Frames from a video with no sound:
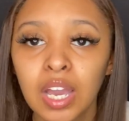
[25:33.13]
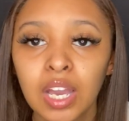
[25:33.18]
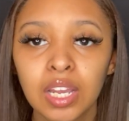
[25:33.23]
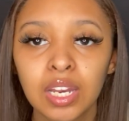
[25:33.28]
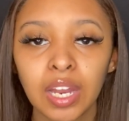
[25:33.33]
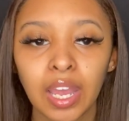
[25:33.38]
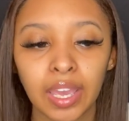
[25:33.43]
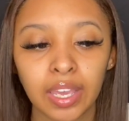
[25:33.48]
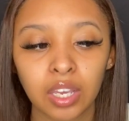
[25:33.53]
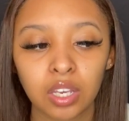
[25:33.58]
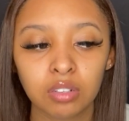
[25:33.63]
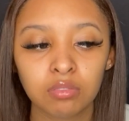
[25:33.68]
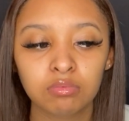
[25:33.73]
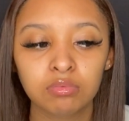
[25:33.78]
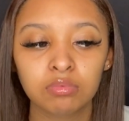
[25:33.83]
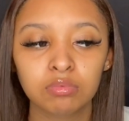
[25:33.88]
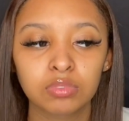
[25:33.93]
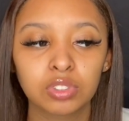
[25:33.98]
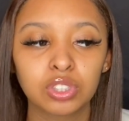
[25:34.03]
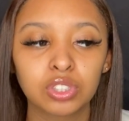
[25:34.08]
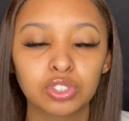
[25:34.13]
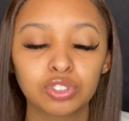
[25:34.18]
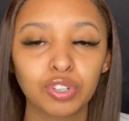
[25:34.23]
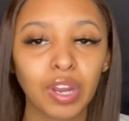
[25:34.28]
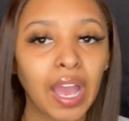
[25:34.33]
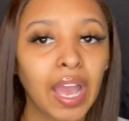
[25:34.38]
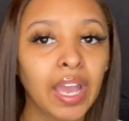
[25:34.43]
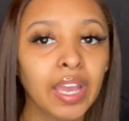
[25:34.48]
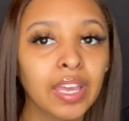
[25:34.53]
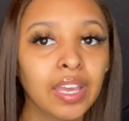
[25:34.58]
like
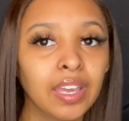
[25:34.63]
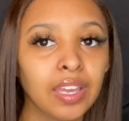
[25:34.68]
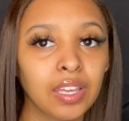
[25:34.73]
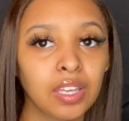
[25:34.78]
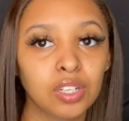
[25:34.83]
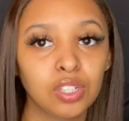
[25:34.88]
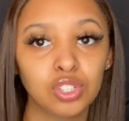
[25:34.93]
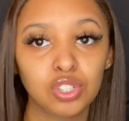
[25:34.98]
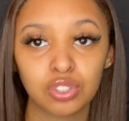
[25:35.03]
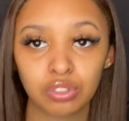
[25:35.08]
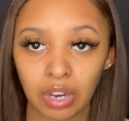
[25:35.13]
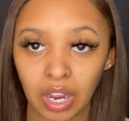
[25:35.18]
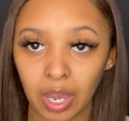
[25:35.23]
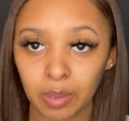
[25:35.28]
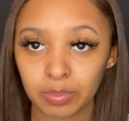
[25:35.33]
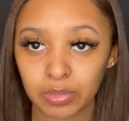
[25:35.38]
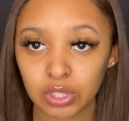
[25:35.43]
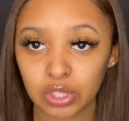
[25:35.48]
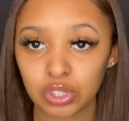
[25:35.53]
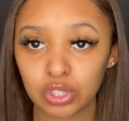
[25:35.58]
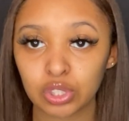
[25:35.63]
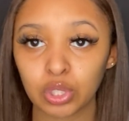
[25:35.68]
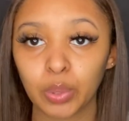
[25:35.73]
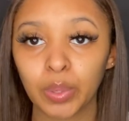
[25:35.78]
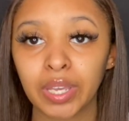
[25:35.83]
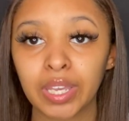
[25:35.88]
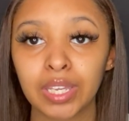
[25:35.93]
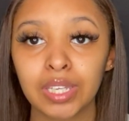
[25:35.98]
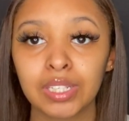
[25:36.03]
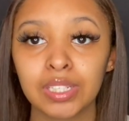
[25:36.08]
drag and drop so
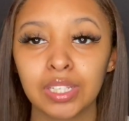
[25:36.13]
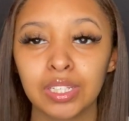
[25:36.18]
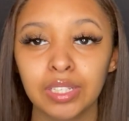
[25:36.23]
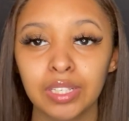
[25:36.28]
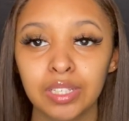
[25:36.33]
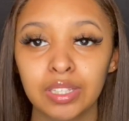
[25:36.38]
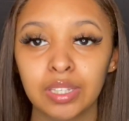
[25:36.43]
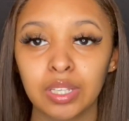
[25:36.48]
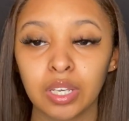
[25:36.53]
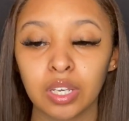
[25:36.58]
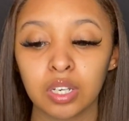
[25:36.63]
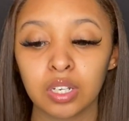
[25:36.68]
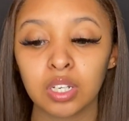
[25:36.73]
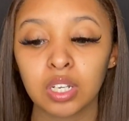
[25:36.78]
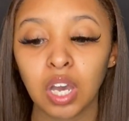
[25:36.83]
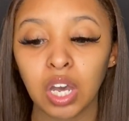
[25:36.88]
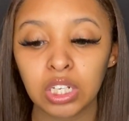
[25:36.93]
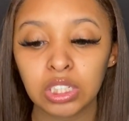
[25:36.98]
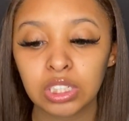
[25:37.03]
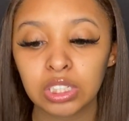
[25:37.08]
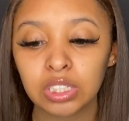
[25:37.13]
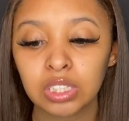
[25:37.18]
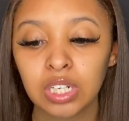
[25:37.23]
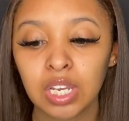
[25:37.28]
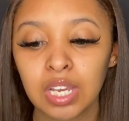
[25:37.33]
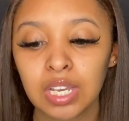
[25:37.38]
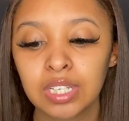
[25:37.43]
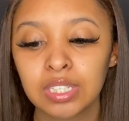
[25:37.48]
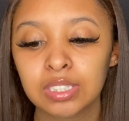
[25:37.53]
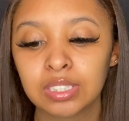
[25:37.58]
it can delete the color,
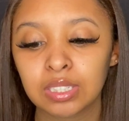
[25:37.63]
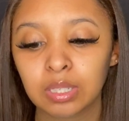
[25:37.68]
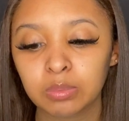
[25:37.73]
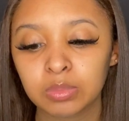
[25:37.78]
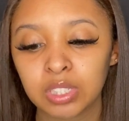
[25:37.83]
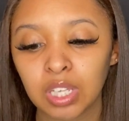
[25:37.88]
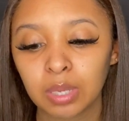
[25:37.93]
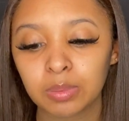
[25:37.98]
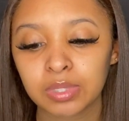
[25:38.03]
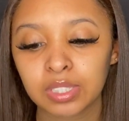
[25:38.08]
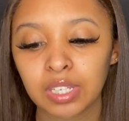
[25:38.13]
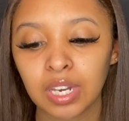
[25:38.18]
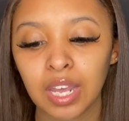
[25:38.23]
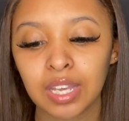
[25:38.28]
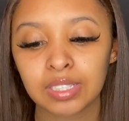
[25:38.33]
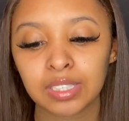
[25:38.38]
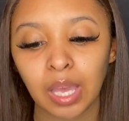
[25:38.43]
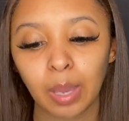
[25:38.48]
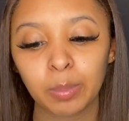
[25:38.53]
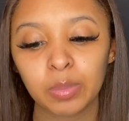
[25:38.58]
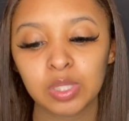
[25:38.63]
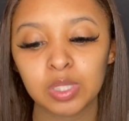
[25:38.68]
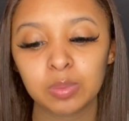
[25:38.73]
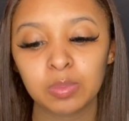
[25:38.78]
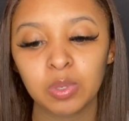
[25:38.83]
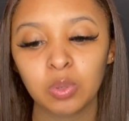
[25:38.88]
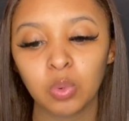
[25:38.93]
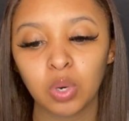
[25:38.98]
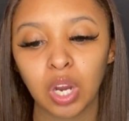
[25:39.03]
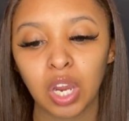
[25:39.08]
sometimes it has happened to
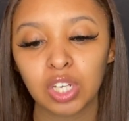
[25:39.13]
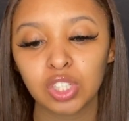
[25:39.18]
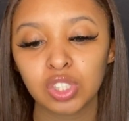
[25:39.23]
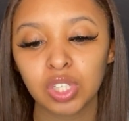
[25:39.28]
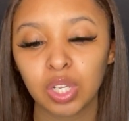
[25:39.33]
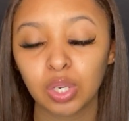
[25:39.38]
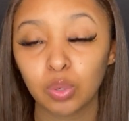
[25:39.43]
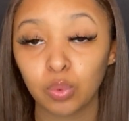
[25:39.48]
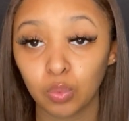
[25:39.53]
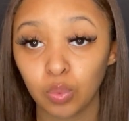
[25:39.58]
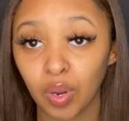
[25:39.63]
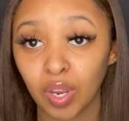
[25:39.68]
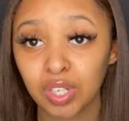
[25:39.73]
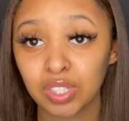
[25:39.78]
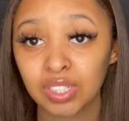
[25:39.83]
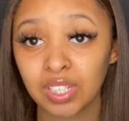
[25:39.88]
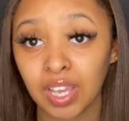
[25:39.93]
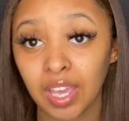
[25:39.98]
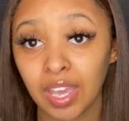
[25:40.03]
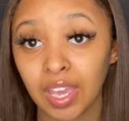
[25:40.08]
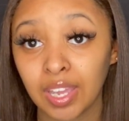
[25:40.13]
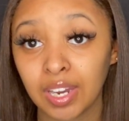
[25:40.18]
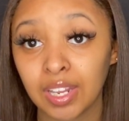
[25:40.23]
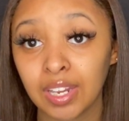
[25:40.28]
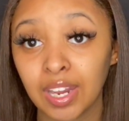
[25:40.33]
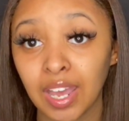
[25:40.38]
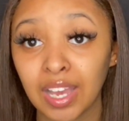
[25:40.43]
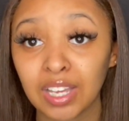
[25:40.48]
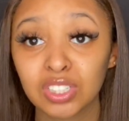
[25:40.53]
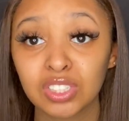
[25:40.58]
me where I try to rush and it
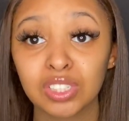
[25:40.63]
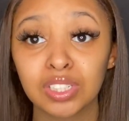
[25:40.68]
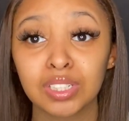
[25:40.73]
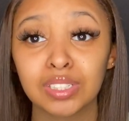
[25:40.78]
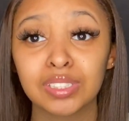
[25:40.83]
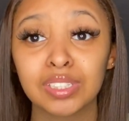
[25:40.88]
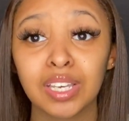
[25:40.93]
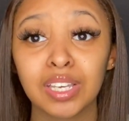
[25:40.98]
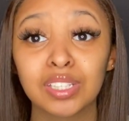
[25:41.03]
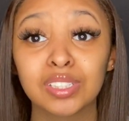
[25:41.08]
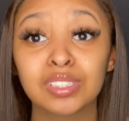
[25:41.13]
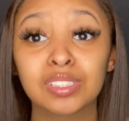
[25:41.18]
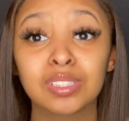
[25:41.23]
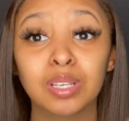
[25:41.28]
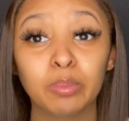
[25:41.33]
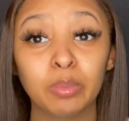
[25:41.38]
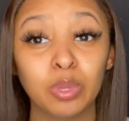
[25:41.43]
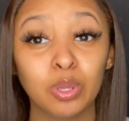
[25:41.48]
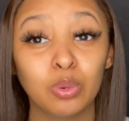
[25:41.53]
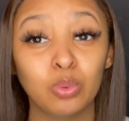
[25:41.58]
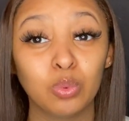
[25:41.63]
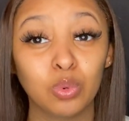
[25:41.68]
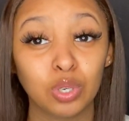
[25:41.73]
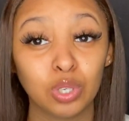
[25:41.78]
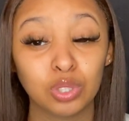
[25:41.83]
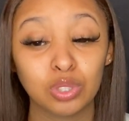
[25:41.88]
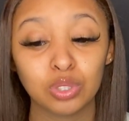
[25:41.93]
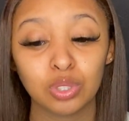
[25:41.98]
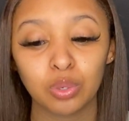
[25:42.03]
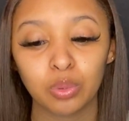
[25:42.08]
actually takes some of the
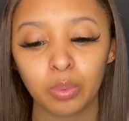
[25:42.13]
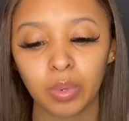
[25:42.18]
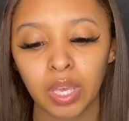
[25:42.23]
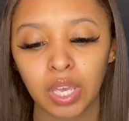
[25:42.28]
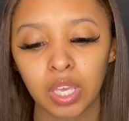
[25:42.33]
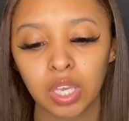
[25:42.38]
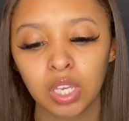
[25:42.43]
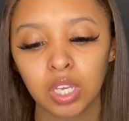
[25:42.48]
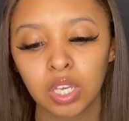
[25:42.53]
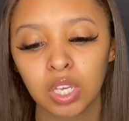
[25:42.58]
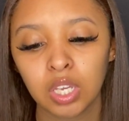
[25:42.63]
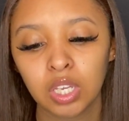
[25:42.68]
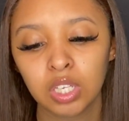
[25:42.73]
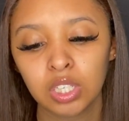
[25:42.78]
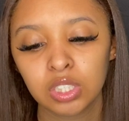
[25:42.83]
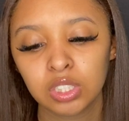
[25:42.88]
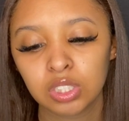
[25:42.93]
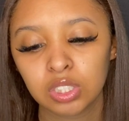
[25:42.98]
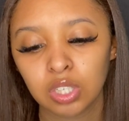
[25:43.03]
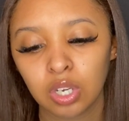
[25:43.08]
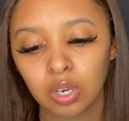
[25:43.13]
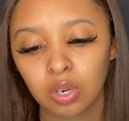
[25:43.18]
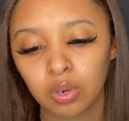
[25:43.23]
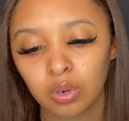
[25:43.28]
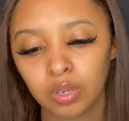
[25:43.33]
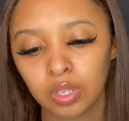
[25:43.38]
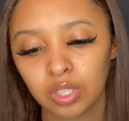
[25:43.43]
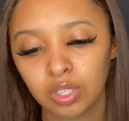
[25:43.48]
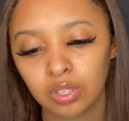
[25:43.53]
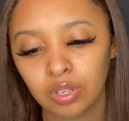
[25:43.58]
words away.
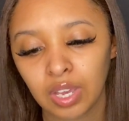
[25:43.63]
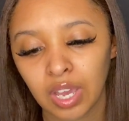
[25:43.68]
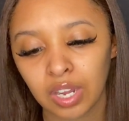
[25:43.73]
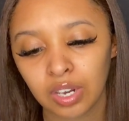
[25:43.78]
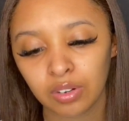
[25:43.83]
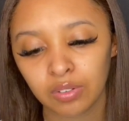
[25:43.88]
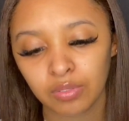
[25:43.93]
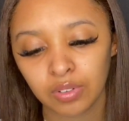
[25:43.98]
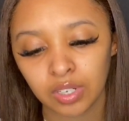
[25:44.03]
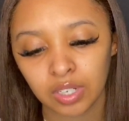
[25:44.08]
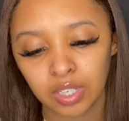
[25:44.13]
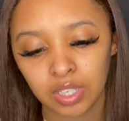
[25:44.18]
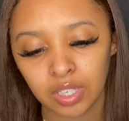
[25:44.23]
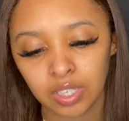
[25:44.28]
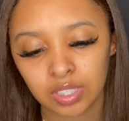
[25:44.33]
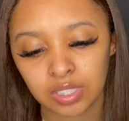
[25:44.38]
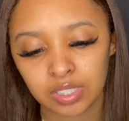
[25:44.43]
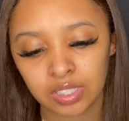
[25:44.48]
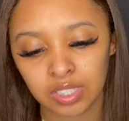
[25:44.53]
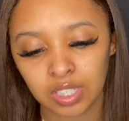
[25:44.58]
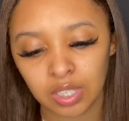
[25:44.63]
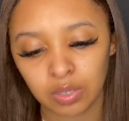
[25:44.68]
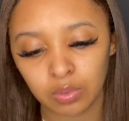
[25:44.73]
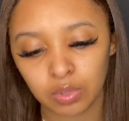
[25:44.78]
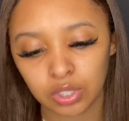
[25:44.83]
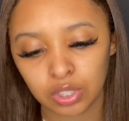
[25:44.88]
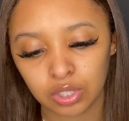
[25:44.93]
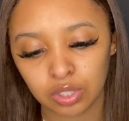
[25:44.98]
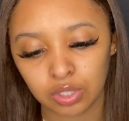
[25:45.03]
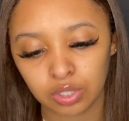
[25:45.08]
So you gotta really see
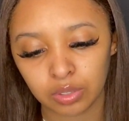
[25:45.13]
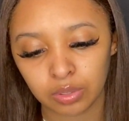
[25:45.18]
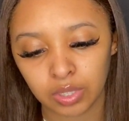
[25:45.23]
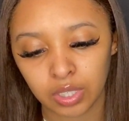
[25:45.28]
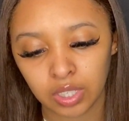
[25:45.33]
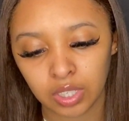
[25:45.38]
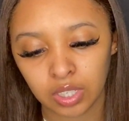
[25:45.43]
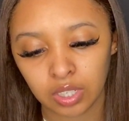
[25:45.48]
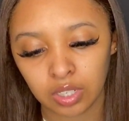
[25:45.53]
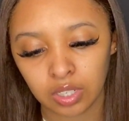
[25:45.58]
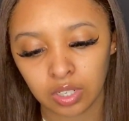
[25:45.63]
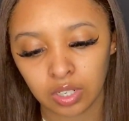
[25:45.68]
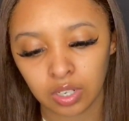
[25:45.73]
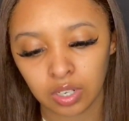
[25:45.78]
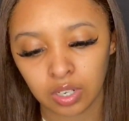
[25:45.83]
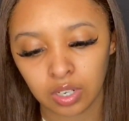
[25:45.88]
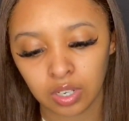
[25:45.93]
what you're doing here,